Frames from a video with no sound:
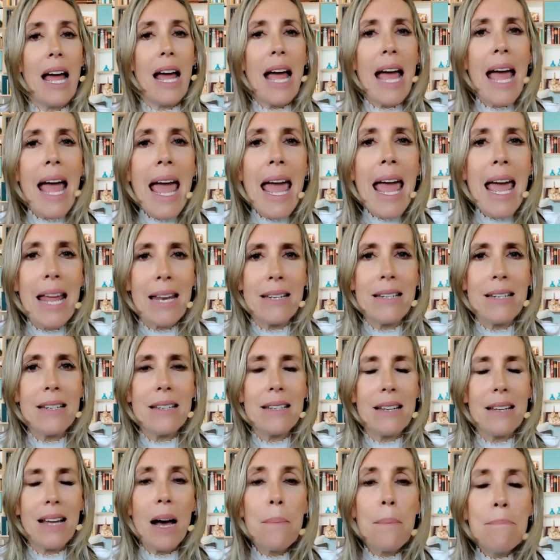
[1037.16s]
and
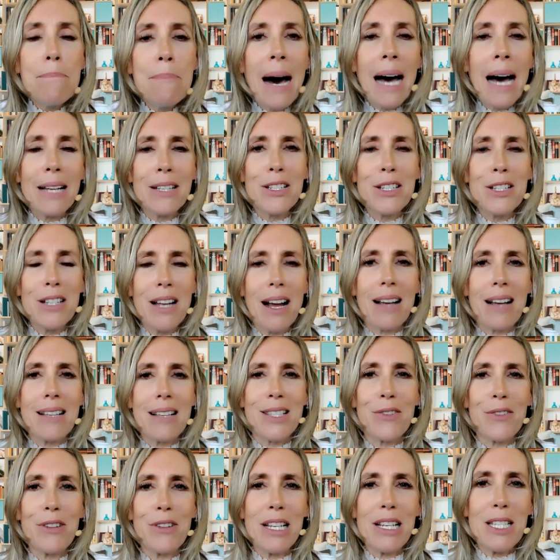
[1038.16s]
a much
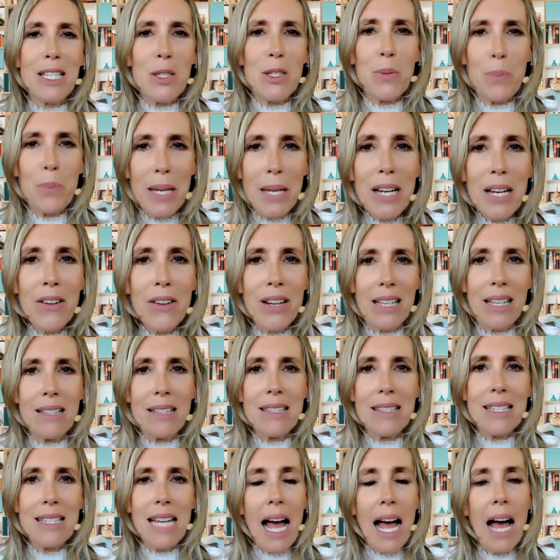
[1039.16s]
nicer
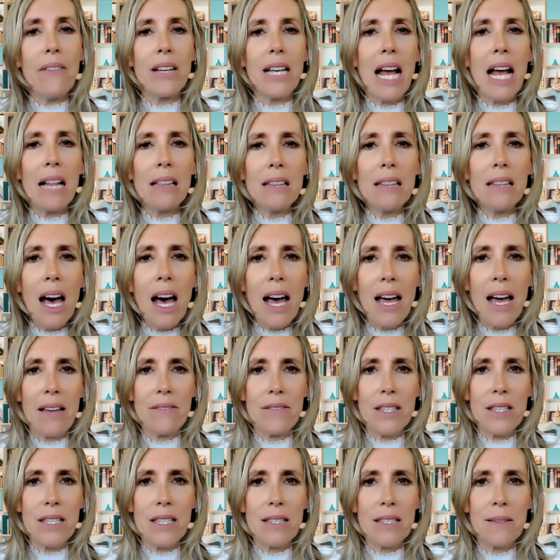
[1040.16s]
experience to have in our
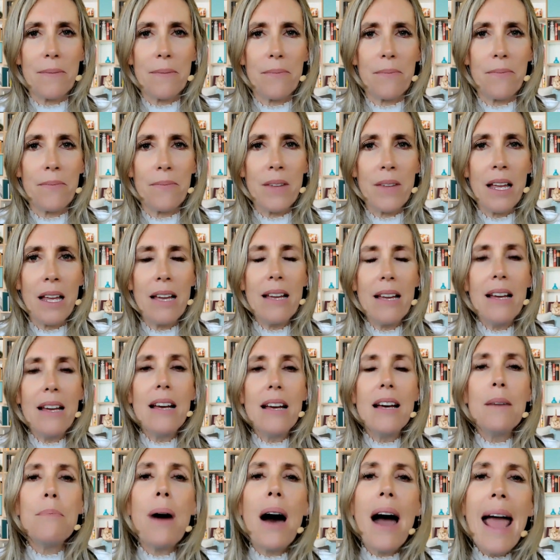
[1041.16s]
lives.
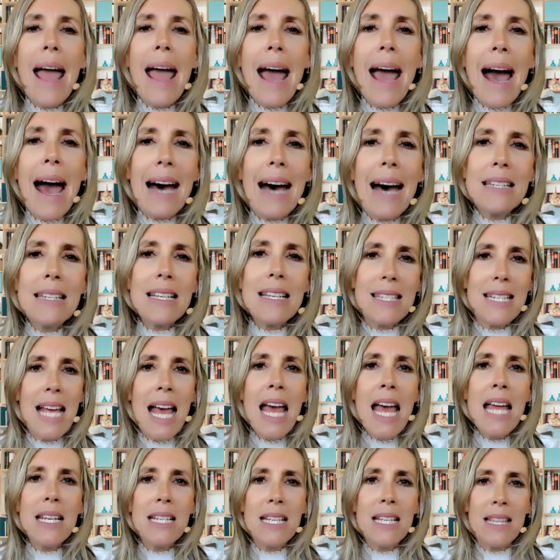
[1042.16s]
By
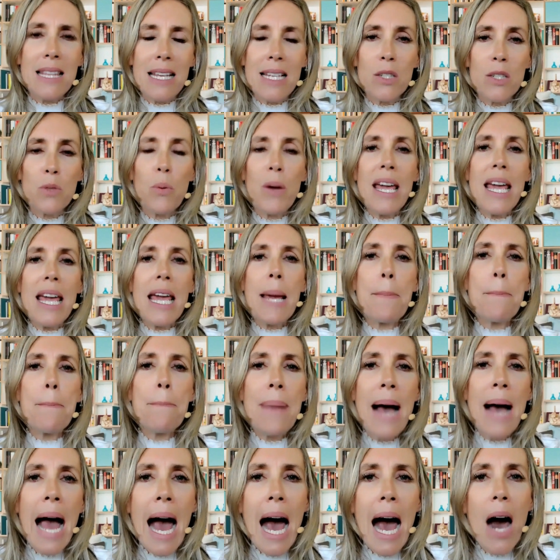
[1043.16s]
understanding this, we
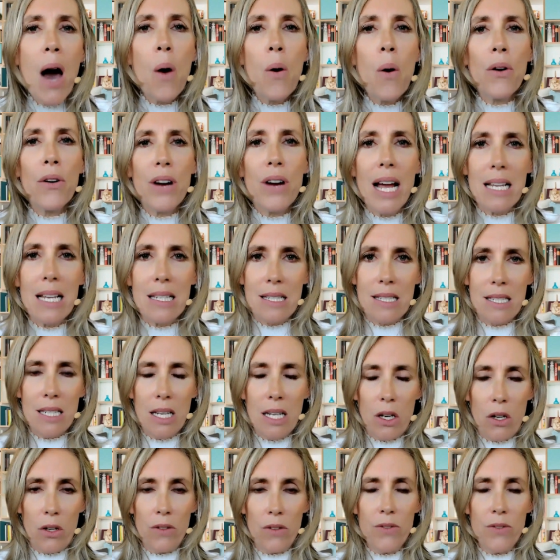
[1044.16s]
empower
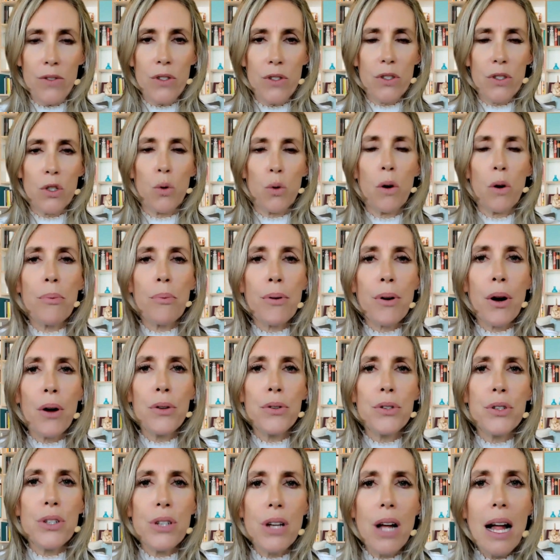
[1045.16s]
ourselves to
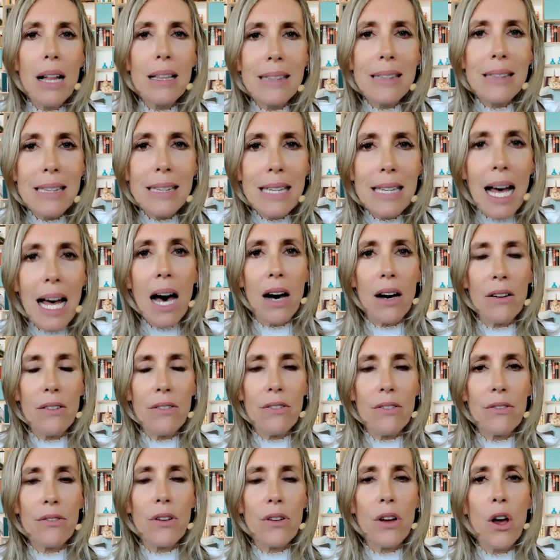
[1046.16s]
approach
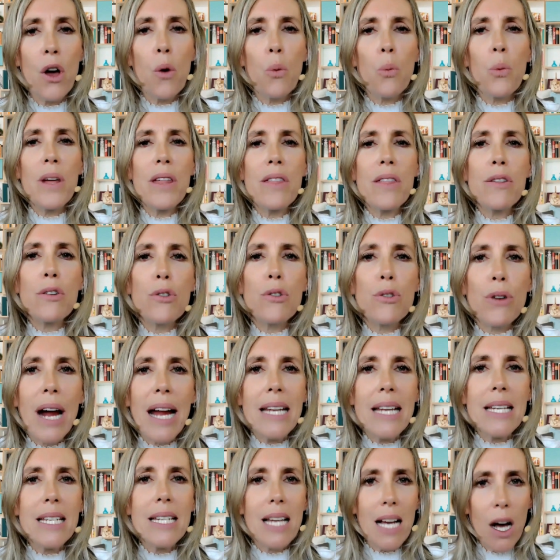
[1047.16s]
love with
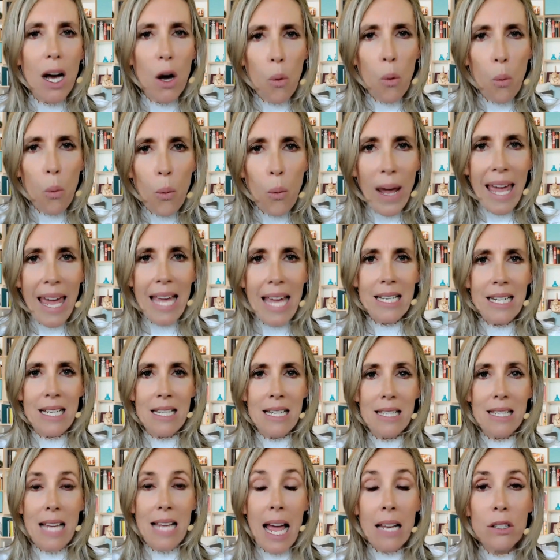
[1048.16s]
greater
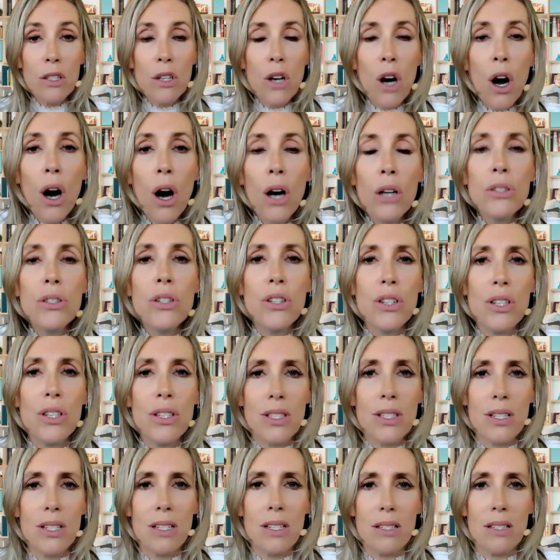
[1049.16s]
awareness and
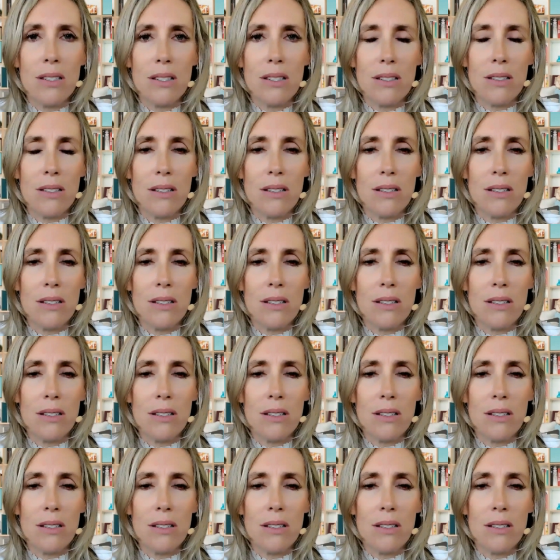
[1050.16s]
consciousness.